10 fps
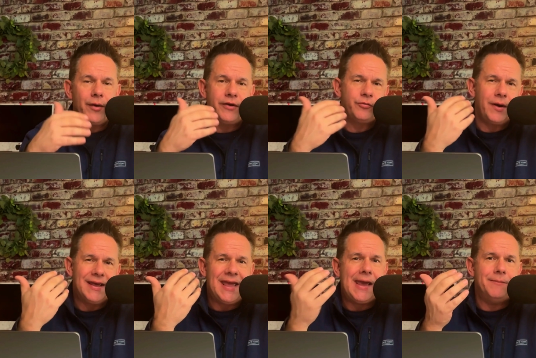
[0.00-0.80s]
is when
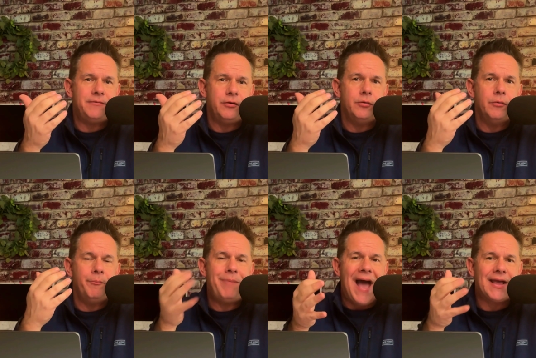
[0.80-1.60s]
it came to
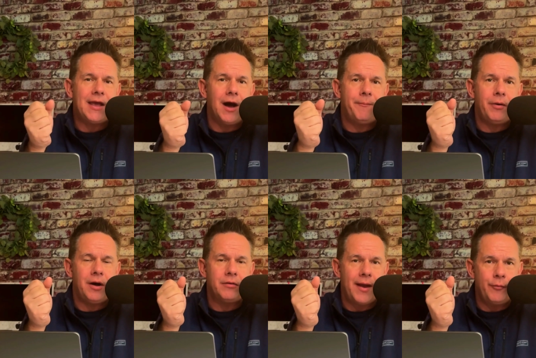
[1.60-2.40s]
backing up
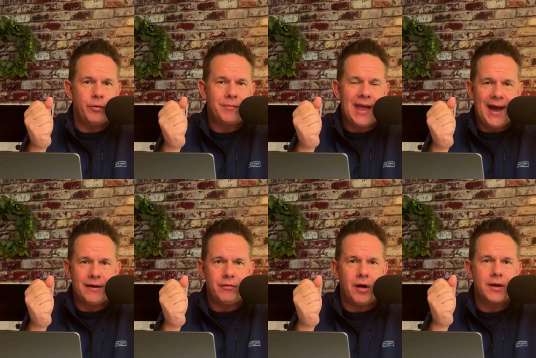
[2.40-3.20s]
a Lightroom
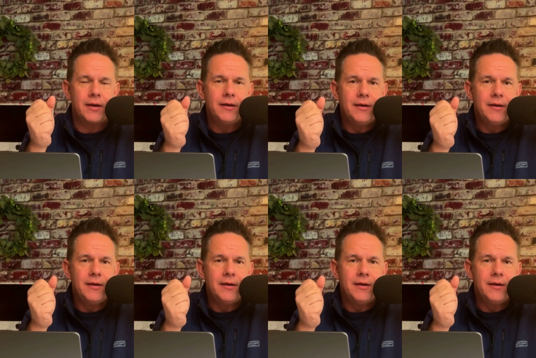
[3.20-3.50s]
catalog.